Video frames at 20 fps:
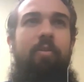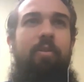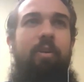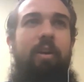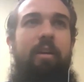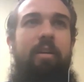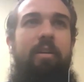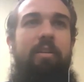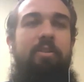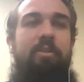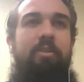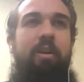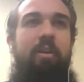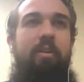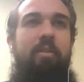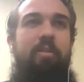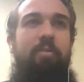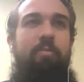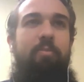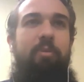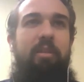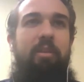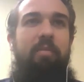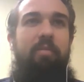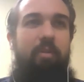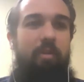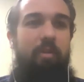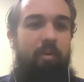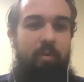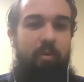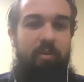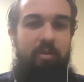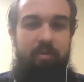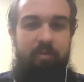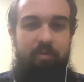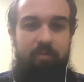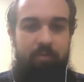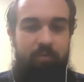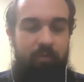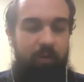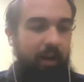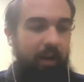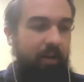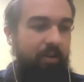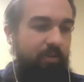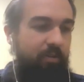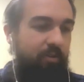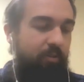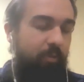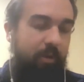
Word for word: thing I didn't share specifically was financials,